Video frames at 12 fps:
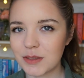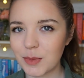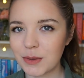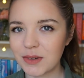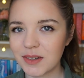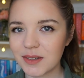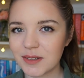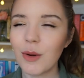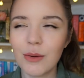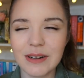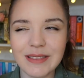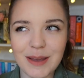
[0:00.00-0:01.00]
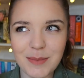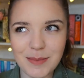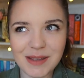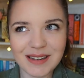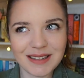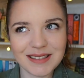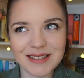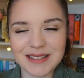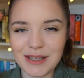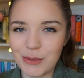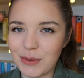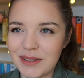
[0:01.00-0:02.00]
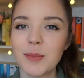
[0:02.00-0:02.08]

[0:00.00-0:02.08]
book, only that maybe it has a sequel.